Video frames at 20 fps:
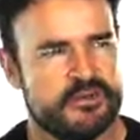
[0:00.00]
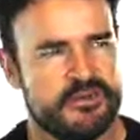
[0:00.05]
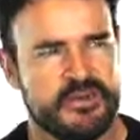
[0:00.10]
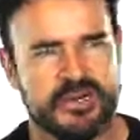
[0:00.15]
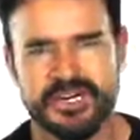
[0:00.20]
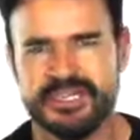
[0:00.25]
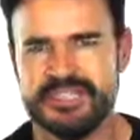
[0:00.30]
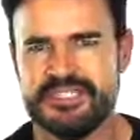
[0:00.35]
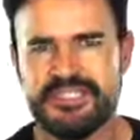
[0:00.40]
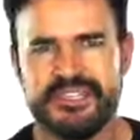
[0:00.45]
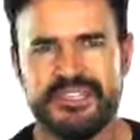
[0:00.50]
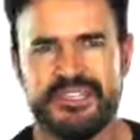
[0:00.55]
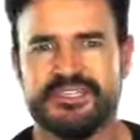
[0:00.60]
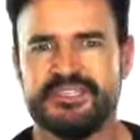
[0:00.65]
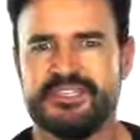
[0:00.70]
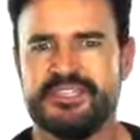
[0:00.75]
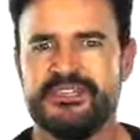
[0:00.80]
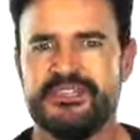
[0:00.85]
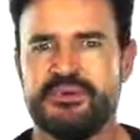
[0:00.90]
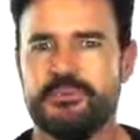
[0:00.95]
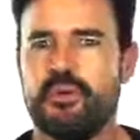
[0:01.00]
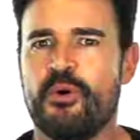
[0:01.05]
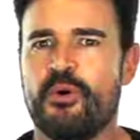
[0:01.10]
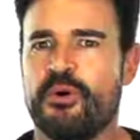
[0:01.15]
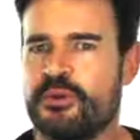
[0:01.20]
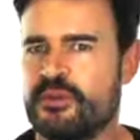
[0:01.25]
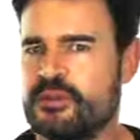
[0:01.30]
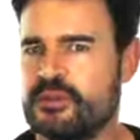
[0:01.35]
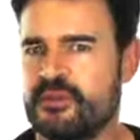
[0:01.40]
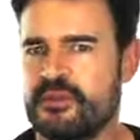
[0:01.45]
I didn't see the
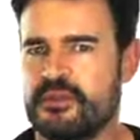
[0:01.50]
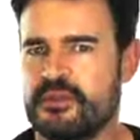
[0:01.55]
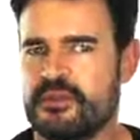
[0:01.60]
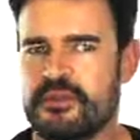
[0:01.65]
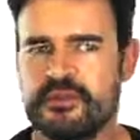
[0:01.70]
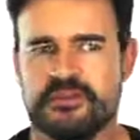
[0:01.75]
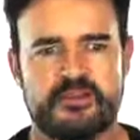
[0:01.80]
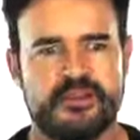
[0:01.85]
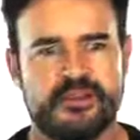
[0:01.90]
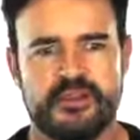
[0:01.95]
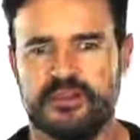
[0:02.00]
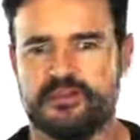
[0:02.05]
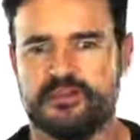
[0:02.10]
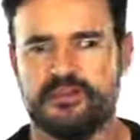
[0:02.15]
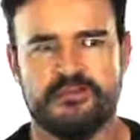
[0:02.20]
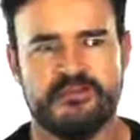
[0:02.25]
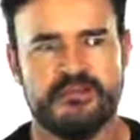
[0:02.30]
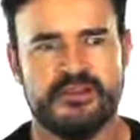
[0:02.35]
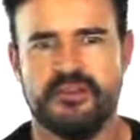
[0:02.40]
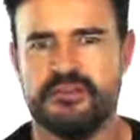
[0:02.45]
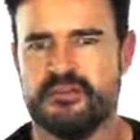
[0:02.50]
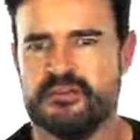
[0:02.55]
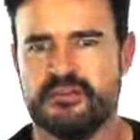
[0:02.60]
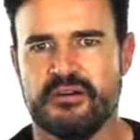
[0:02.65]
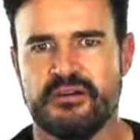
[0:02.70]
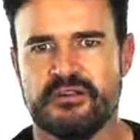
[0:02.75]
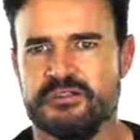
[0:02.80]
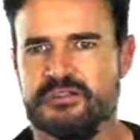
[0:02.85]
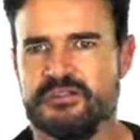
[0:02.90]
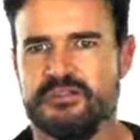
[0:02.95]
point on it because they
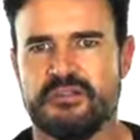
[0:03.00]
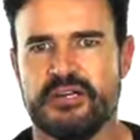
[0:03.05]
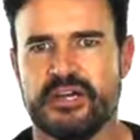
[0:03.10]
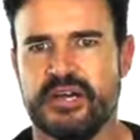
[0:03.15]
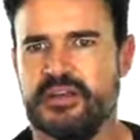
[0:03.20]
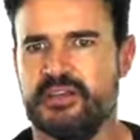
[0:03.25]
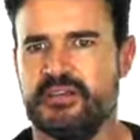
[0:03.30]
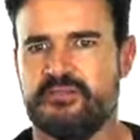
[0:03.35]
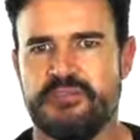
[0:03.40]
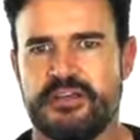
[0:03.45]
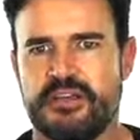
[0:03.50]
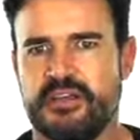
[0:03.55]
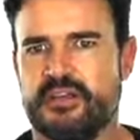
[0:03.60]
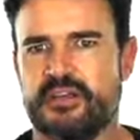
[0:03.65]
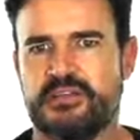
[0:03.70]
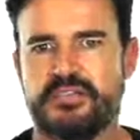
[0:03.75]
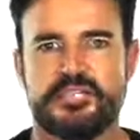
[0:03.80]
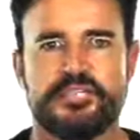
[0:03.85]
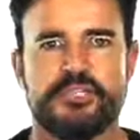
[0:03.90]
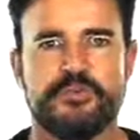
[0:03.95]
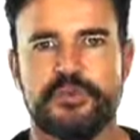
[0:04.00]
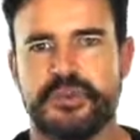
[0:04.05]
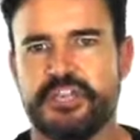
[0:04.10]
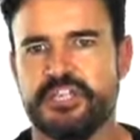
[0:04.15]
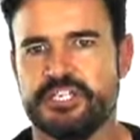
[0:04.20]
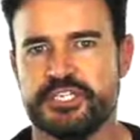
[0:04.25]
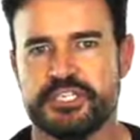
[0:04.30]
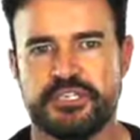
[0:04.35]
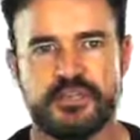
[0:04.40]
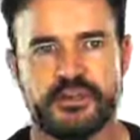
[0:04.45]
taught you kind of a
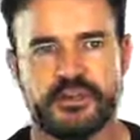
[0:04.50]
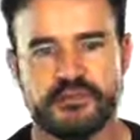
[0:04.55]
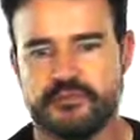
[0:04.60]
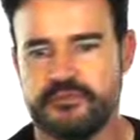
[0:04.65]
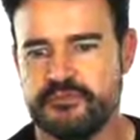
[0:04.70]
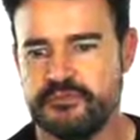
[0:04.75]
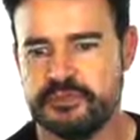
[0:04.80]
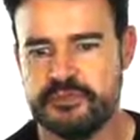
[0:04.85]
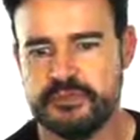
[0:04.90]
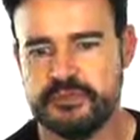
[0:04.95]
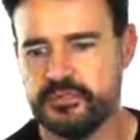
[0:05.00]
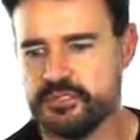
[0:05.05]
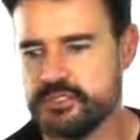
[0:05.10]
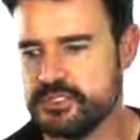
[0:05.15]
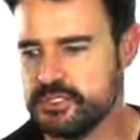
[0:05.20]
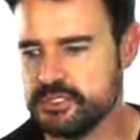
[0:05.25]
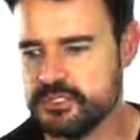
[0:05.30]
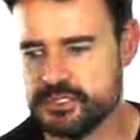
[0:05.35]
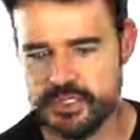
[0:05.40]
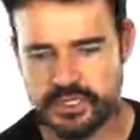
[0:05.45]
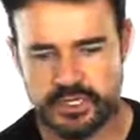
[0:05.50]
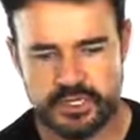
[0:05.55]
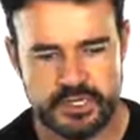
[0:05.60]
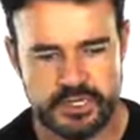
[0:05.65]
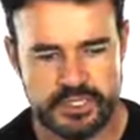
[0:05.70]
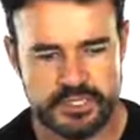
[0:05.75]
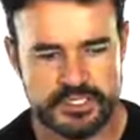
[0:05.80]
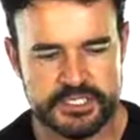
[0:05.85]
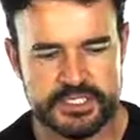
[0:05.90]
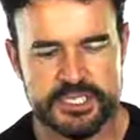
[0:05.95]
continuation of, it was
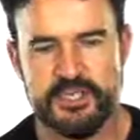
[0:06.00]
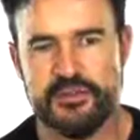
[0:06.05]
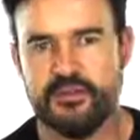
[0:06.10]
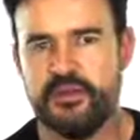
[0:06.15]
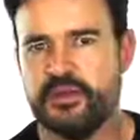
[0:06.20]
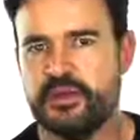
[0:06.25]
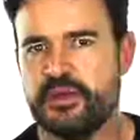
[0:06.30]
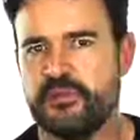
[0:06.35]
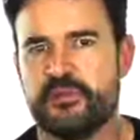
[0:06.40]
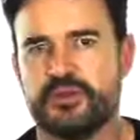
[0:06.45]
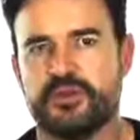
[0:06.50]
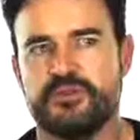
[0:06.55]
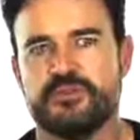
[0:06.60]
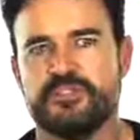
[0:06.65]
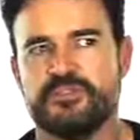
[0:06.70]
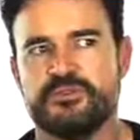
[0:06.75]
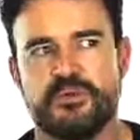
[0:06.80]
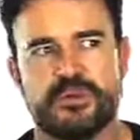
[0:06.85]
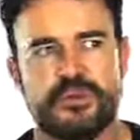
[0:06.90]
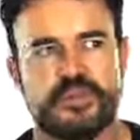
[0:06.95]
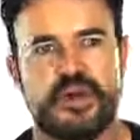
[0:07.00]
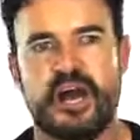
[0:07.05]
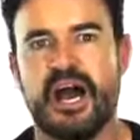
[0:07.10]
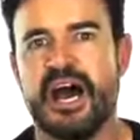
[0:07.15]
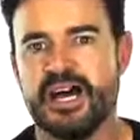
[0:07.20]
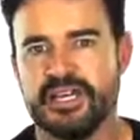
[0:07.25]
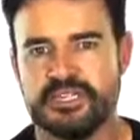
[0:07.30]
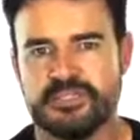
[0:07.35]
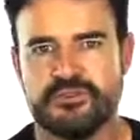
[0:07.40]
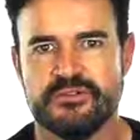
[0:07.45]
continuing what I was doing in
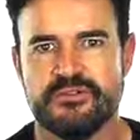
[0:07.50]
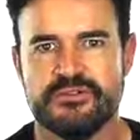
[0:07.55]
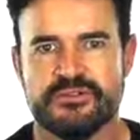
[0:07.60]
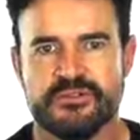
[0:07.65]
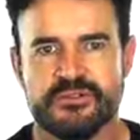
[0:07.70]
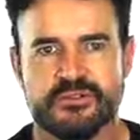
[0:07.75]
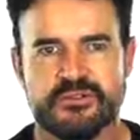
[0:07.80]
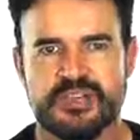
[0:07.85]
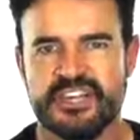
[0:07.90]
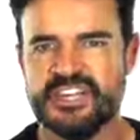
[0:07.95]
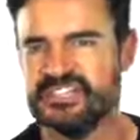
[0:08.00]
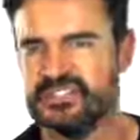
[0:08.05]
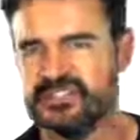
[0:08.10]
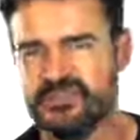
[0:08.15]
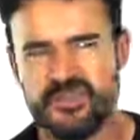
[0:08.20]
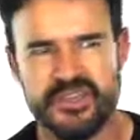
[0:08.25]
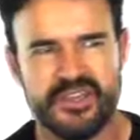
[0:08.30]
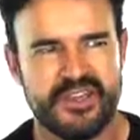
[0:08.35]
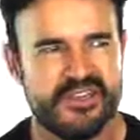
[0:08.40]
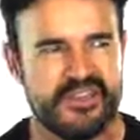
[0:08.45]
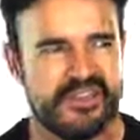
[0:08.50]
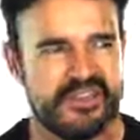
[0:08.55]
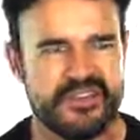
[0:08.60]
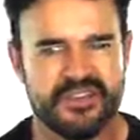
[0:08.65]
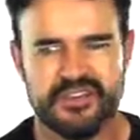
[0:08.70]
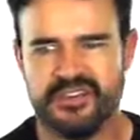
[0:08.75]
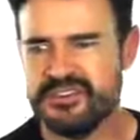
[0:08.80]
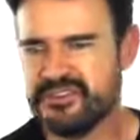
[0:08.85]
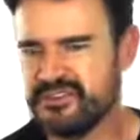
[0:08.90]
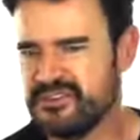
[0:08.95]
high school, you know, history
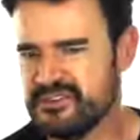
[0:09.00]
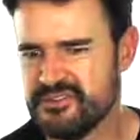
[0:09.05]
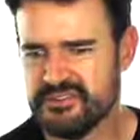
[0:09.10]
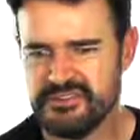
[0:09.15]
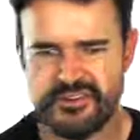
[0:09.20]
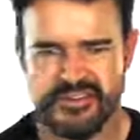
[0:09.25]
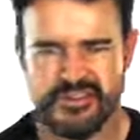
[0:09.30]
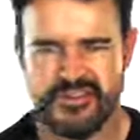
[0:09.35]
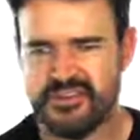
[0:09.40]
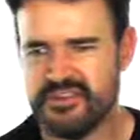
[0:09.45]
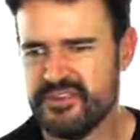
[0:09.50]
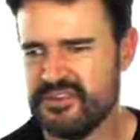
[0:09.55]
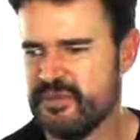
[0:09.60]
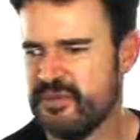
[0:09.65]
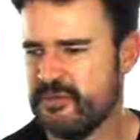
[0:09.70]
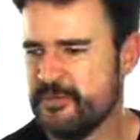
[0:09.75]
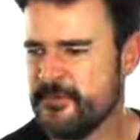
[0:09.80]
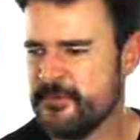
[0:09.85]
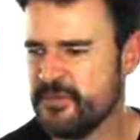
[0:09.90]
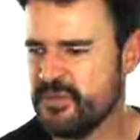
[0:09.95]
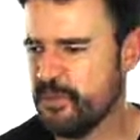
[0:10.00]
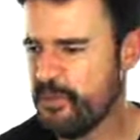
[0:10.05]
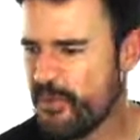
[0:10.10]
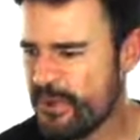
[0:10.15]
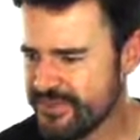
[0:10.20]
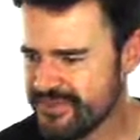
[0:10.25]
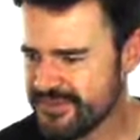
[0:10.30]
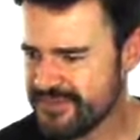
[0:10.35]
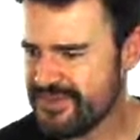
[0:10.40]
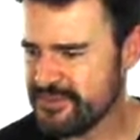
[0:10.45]
and literature. It
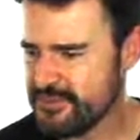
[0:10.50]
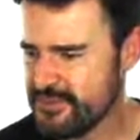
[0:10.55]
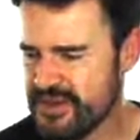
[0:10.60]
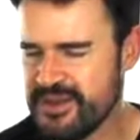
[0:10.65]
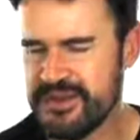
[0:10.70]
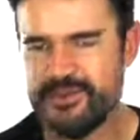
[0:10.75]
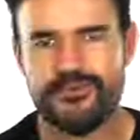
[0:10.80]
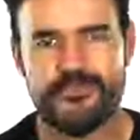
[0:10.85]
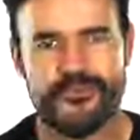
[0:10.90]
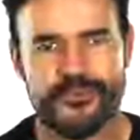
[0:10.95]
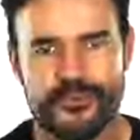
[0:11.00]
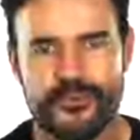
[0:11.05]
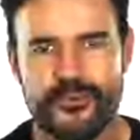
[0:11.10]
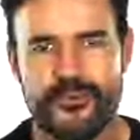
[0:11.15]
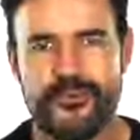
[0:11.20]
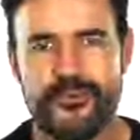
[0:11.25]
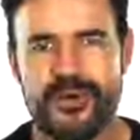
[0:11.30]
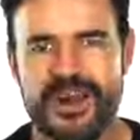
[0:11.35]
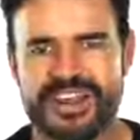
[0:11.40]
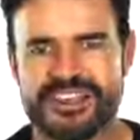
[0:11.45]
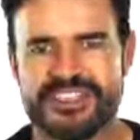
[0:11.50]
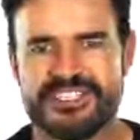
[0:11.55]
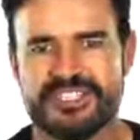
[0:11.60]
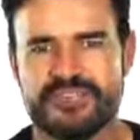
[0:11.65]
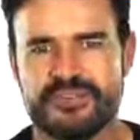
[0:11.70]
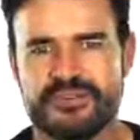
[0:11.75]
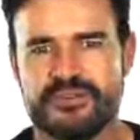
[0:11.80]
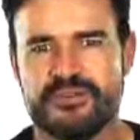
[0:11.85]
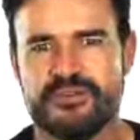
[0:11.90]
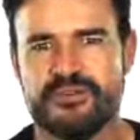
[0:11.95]
wasn't really
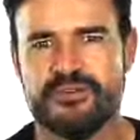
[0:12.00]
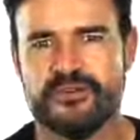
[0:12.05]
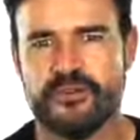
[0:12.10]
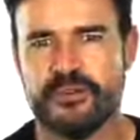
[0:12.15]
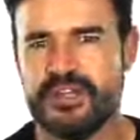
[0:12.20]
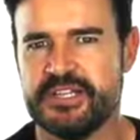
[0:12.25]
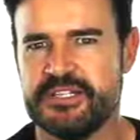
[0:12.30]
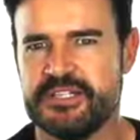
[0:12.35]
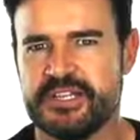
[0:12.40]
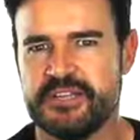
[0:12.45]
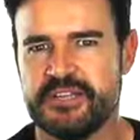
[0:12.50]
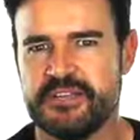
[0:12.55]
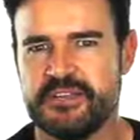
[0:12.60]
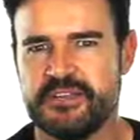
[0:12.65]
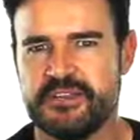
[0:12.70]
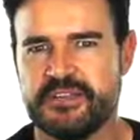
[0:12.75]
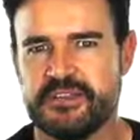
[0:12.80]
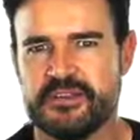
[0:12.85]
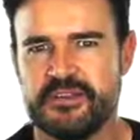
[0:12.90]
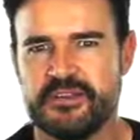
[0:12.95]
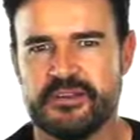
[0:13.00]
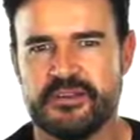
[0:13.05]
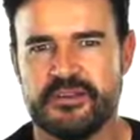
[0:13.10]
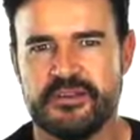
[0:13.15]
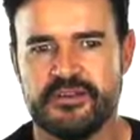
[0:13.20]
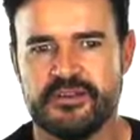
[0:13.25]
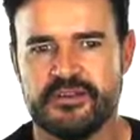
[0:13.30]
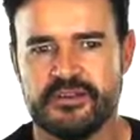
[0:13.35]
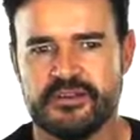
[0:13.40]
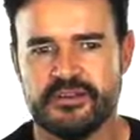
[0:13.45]
practical oriented.
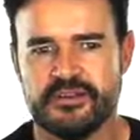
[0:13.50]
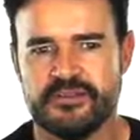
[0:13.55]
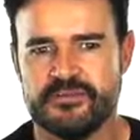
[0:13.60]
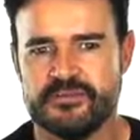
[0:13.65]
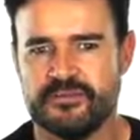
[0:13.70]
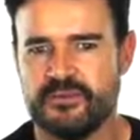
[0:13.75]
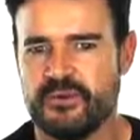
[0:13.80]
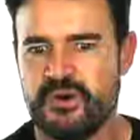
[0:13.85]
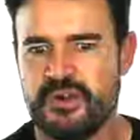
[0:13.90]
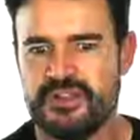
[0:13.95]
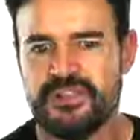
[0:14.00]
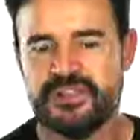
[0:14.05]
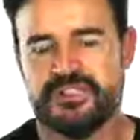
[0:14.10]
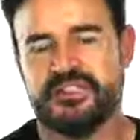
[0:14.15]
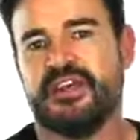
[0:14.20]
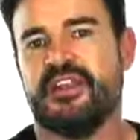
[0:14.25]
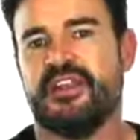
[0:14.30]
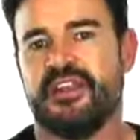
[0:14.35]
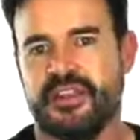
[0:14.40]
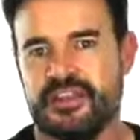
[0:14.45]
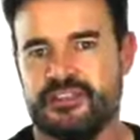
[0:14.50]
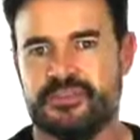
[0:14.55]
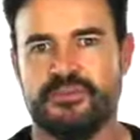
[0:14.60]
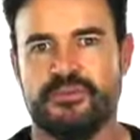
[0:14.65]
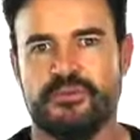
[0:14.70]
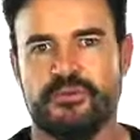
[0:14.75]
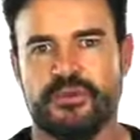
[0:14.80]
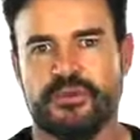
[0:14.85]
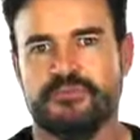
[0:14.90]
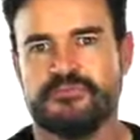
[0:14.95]
So I decided not
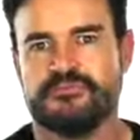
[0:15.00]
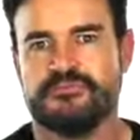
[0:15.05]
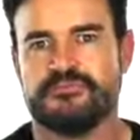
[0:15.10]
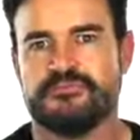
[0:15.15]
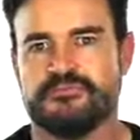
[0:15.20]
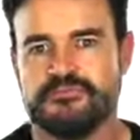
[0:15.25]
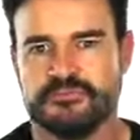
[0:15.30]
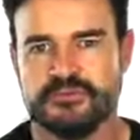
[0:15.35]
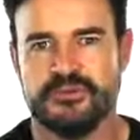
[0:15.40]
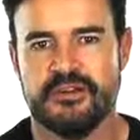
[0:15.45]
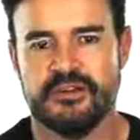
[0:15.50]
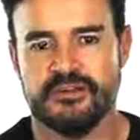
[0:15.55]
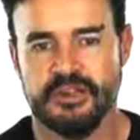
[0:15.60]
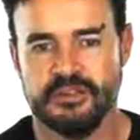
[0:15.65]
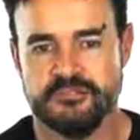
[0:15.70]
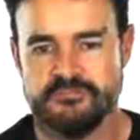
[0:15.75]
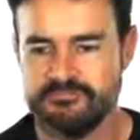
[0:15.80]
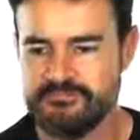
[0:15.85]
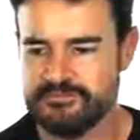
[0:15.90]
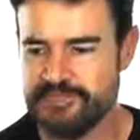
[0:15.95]
to do it. All right.